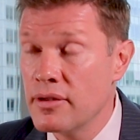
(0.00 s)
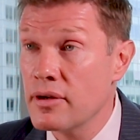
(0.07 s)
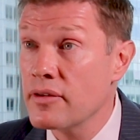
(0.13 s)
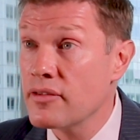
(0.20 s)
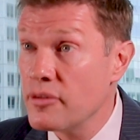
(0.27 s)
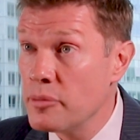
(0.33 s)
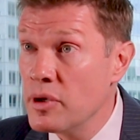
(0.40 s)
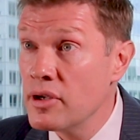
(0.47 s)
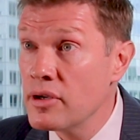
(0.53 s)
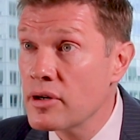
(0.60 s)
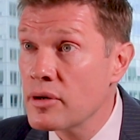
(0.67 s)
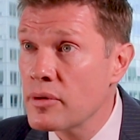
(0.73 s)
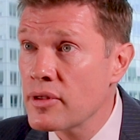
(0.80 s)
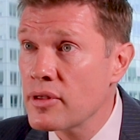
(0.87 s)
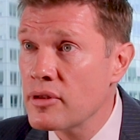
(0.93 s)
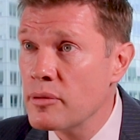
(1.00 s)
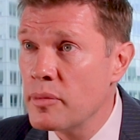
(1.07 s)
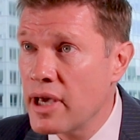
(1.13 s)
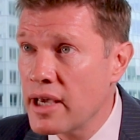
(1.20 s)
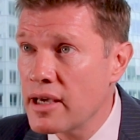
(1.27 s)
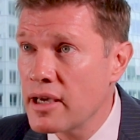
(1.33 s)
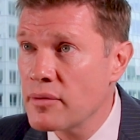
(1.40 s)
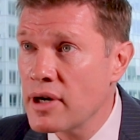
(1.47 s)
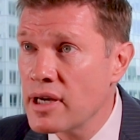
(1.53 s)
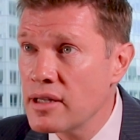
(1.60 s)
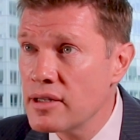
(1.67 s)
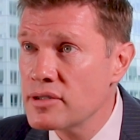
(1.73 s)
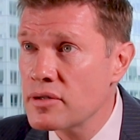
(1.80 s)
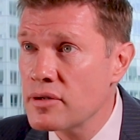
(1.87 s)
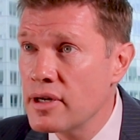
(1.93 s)
that are familiar with the banking
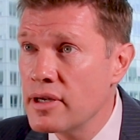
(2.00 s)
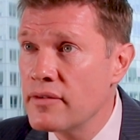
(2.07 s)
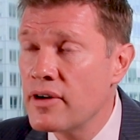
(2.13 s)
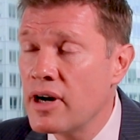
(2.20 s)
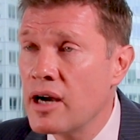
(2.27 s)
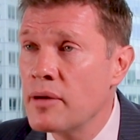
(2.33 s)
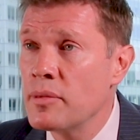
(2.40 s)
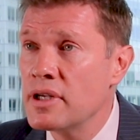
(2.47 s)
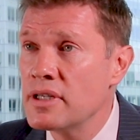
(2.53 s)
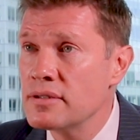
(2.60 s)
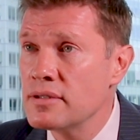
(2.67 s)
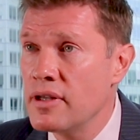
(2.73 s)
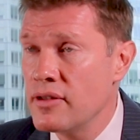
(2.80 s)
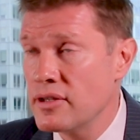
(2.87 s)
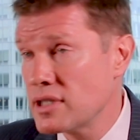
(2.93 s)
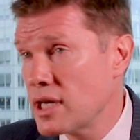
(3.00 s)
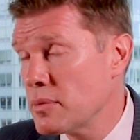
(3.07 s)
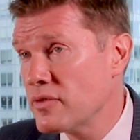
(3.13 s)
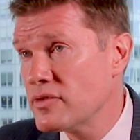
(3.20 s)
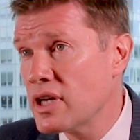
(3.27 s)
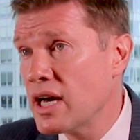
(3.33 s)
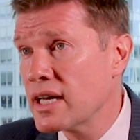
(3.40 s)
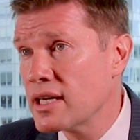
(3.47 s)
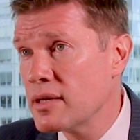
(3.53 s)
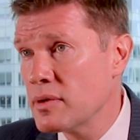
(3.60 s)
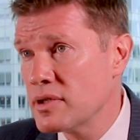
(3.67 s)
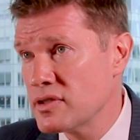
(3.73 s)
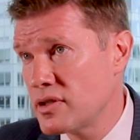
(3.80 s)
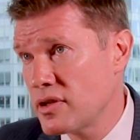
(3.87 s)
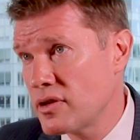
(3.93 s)
regulatory environment and the type of
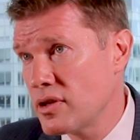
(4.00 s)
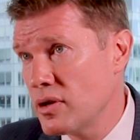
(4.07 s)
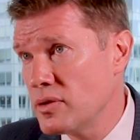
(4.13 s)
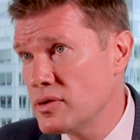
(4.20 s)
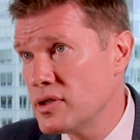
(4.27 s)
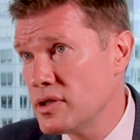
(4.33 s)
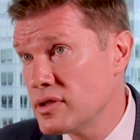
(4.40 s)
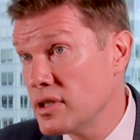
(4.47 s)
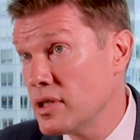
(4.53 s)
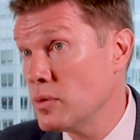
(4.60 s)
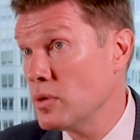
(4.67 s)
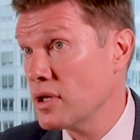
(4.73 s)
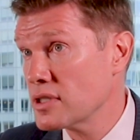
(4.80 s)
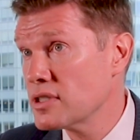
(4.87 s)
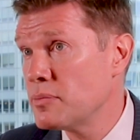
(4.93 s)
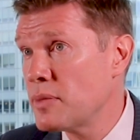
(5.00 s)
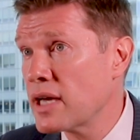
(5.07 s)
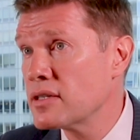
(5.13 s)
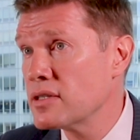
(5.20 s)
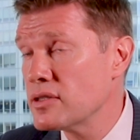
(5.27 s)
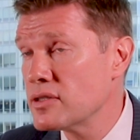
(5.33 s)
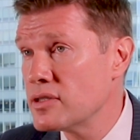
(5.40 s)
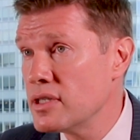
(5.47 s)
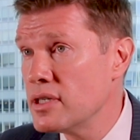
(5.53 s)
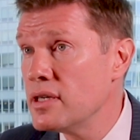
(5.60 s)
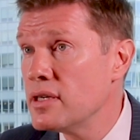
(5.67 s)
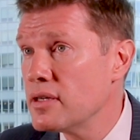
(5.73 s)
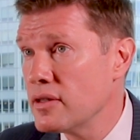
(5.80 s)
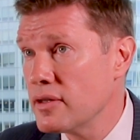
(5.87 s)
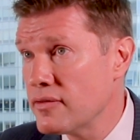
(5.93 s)
documents that the OCC will expect to
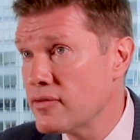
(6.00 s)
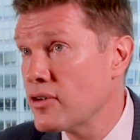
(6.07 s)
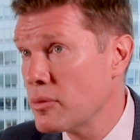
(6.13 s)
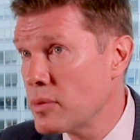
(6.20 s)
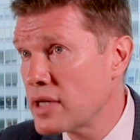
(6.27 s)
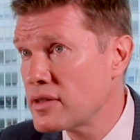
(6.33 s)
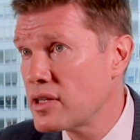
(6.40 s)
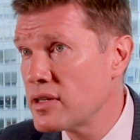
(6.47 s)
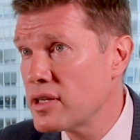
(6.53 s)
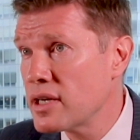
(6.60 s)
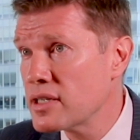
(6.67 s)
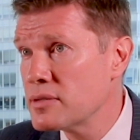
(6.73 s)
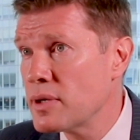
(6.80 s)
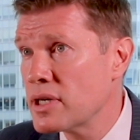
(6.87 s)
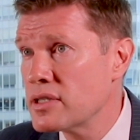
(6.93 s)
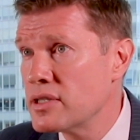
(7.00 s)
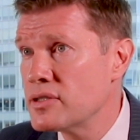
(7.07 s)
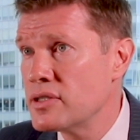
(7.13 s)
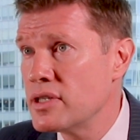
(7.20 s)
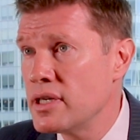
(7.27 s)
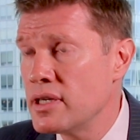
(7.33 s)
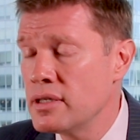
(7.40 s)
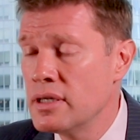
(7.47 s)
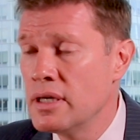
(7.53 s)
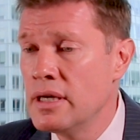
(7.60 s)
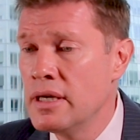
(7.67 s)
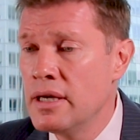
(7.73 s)
see in the format that they expect to see,